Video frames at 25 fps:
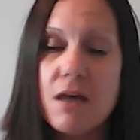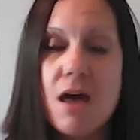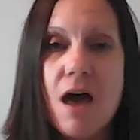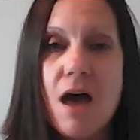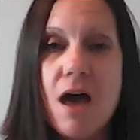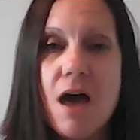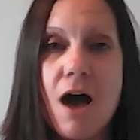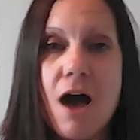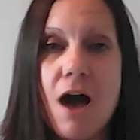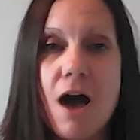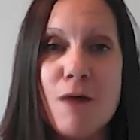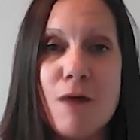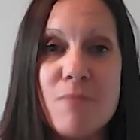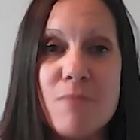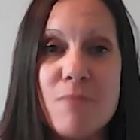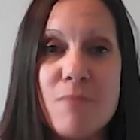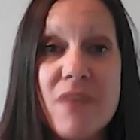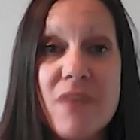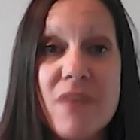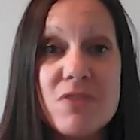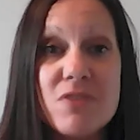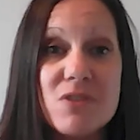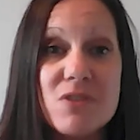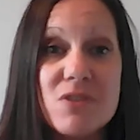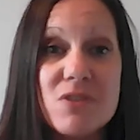
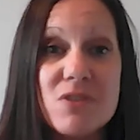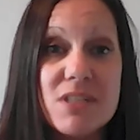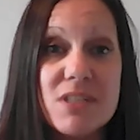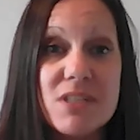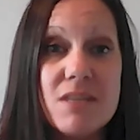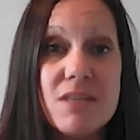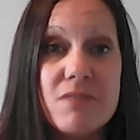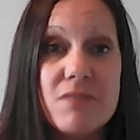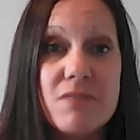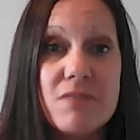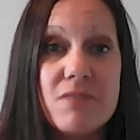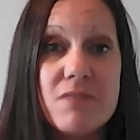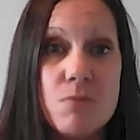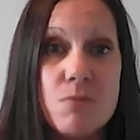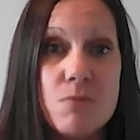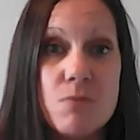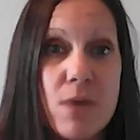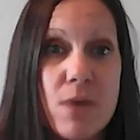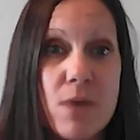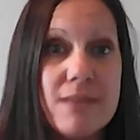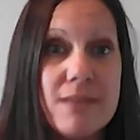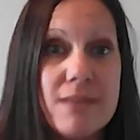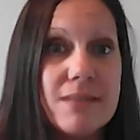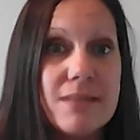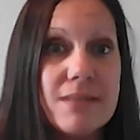And there's even
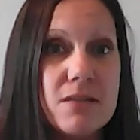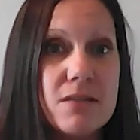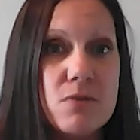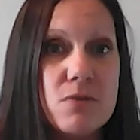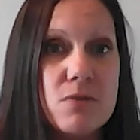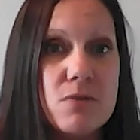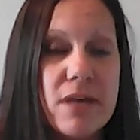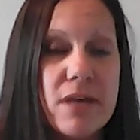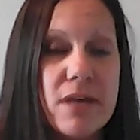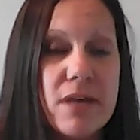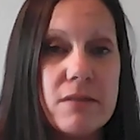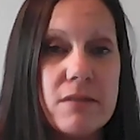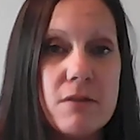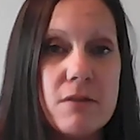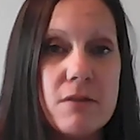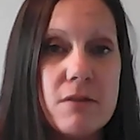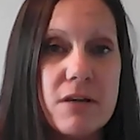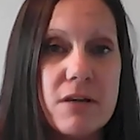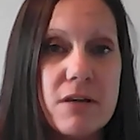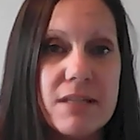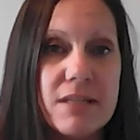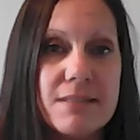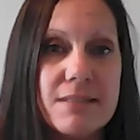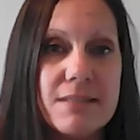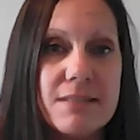ways that you can
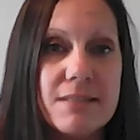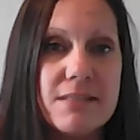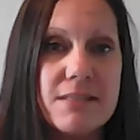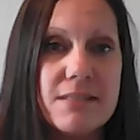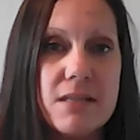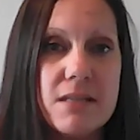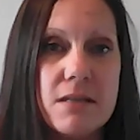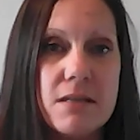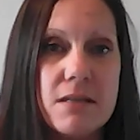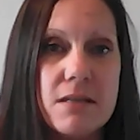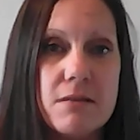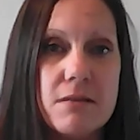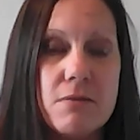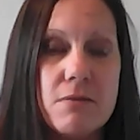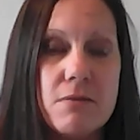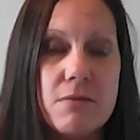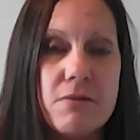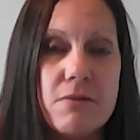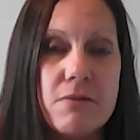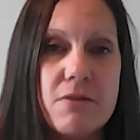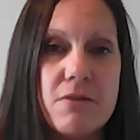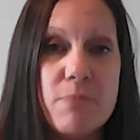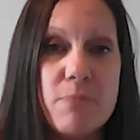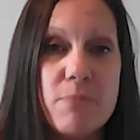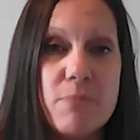look and see
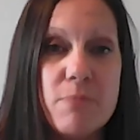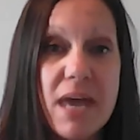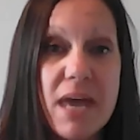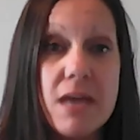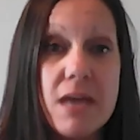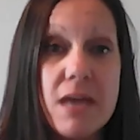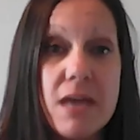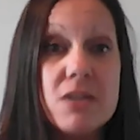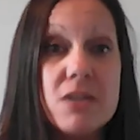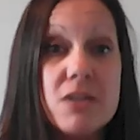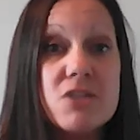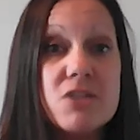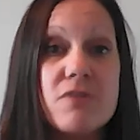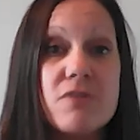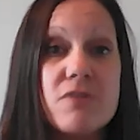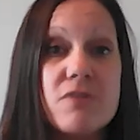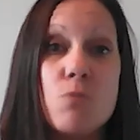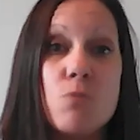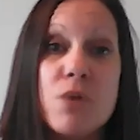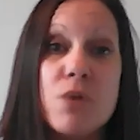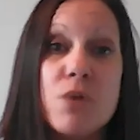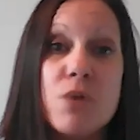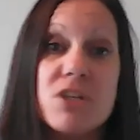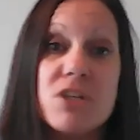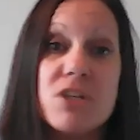the page
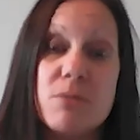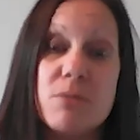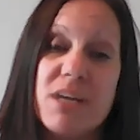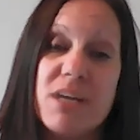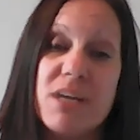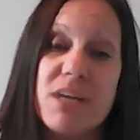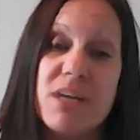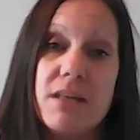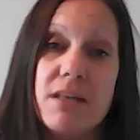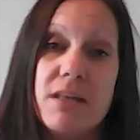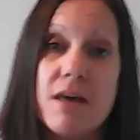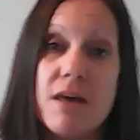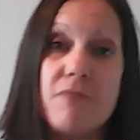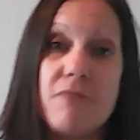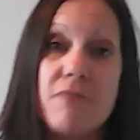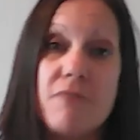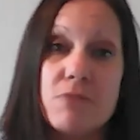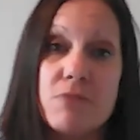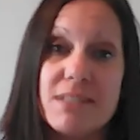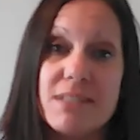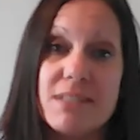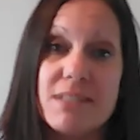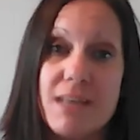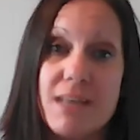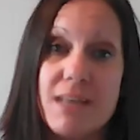from which a PDF
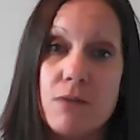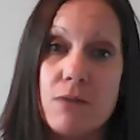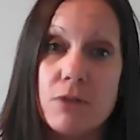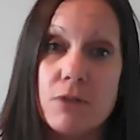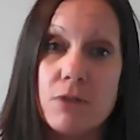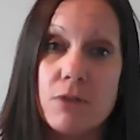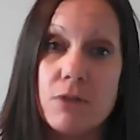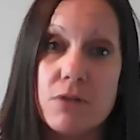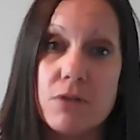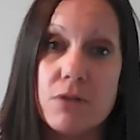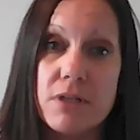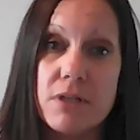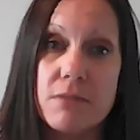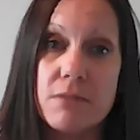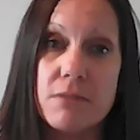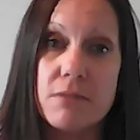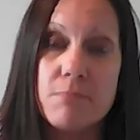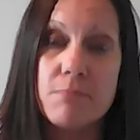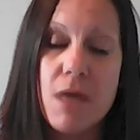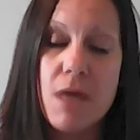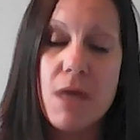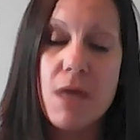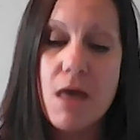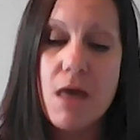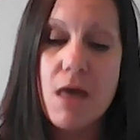was downloaded.
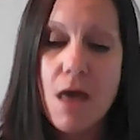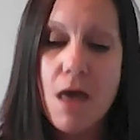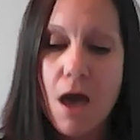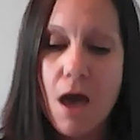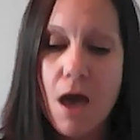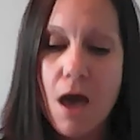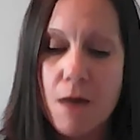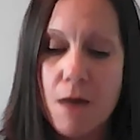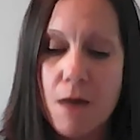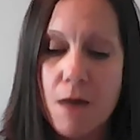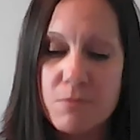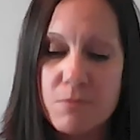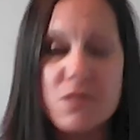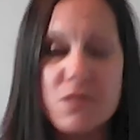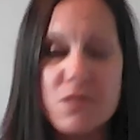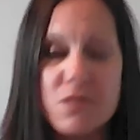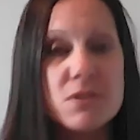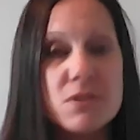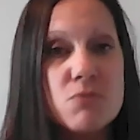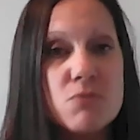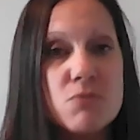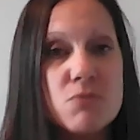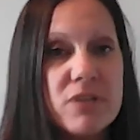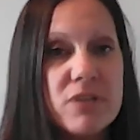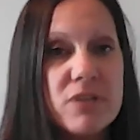So
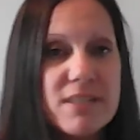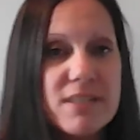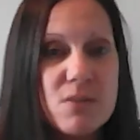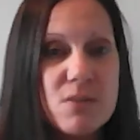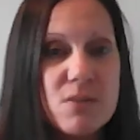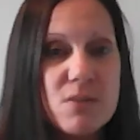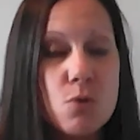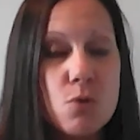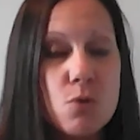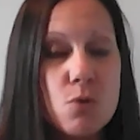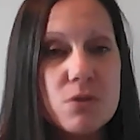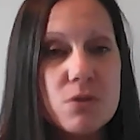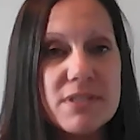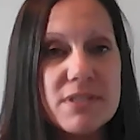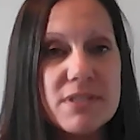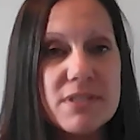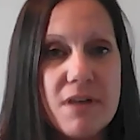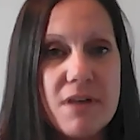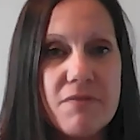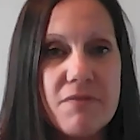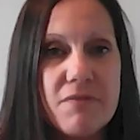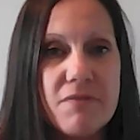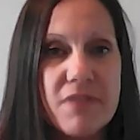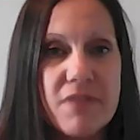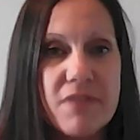some really cool
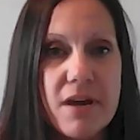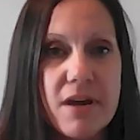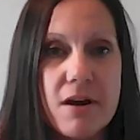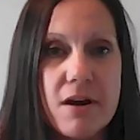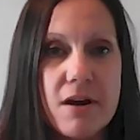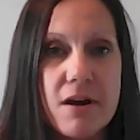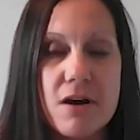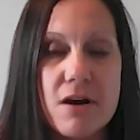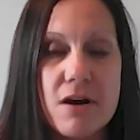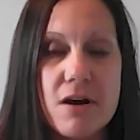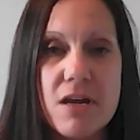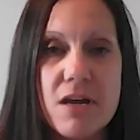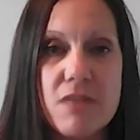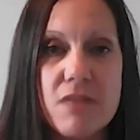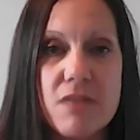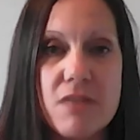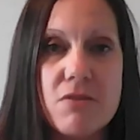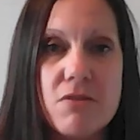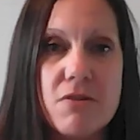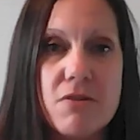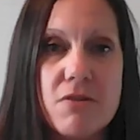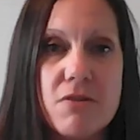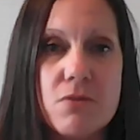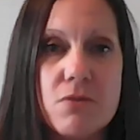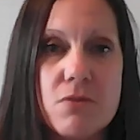stuff there
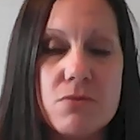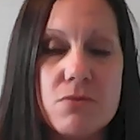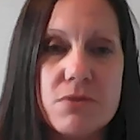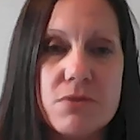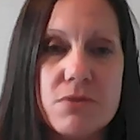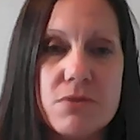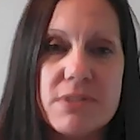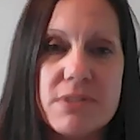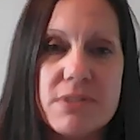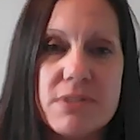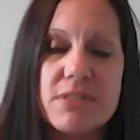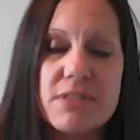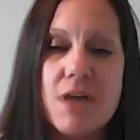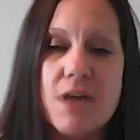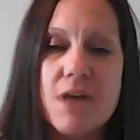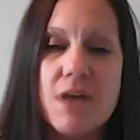in those